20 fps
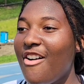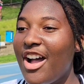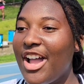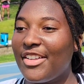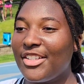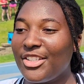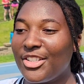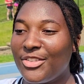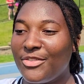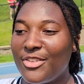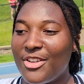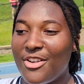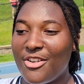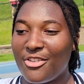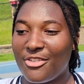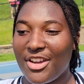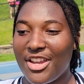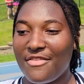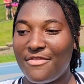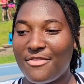I just
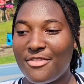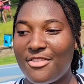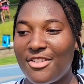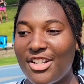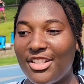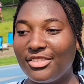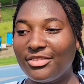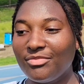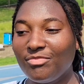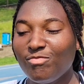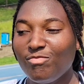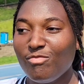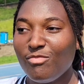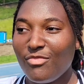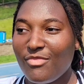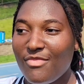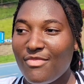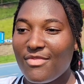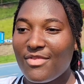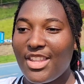feel grateful and
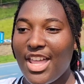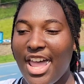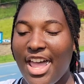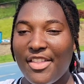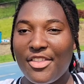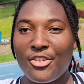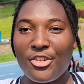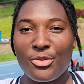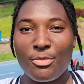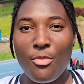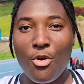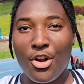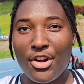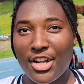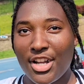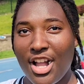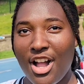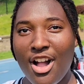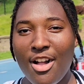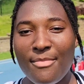that there's more
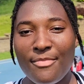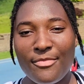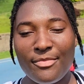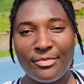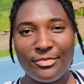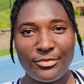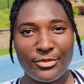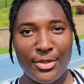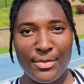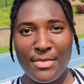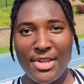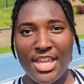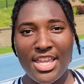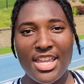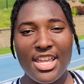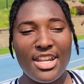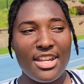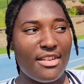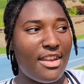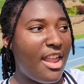to come for me
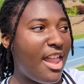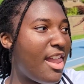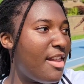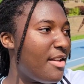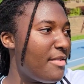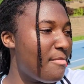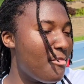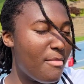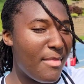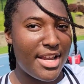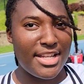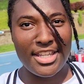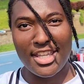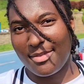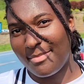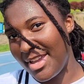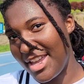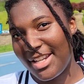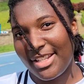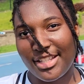and my
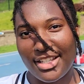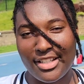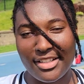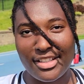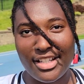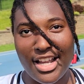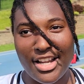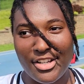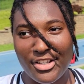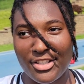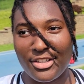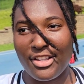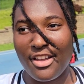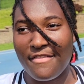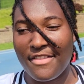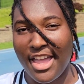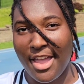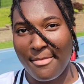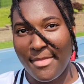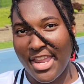teammates, and I just
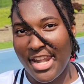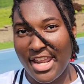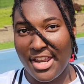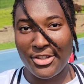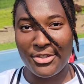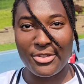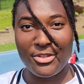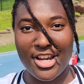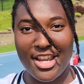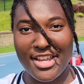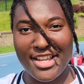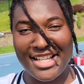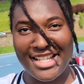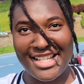love that I made history.